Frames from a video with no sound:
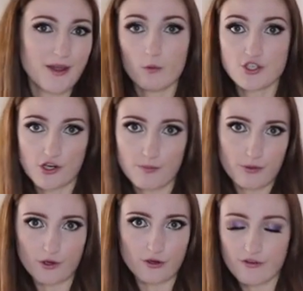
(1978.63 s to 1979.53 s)
we don't
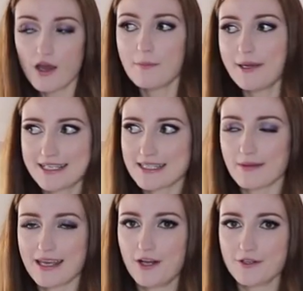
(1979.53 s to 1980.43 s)
approve, pick
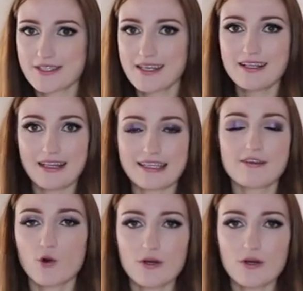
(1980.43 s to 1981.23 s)
something else. Like they've